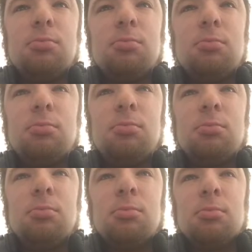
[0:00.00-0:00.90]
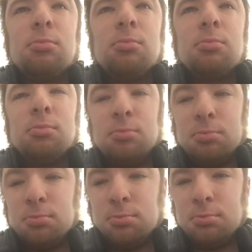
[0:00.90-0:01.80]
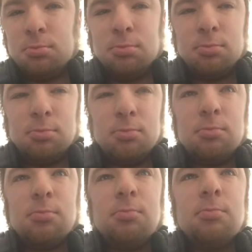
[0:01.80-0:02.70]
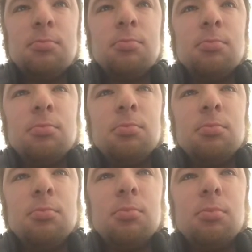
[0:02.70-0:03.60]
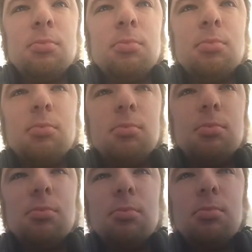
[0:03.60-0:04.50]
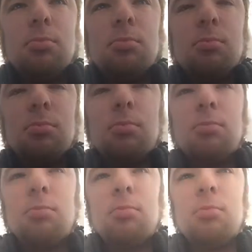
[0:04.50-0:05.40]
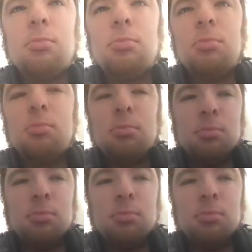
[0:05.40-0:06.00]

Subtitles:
[no speech]